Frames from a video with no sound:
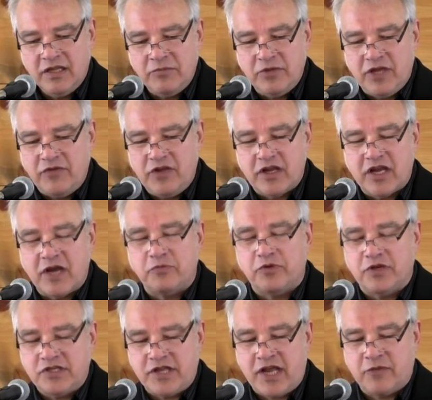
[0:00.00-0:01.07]
Let me give you a
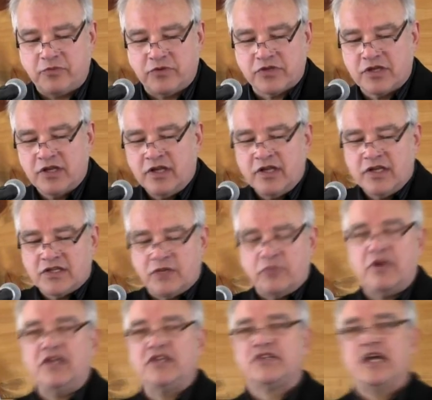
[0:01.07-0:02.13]
couple examples.
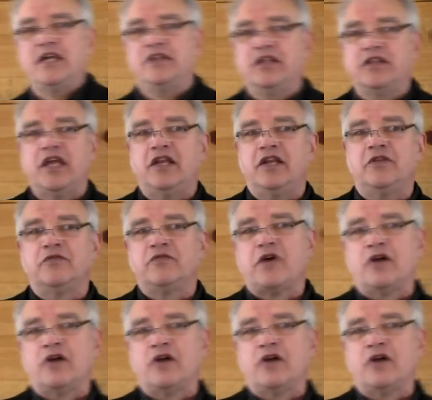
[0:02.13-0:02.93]
Somebody said that they didn't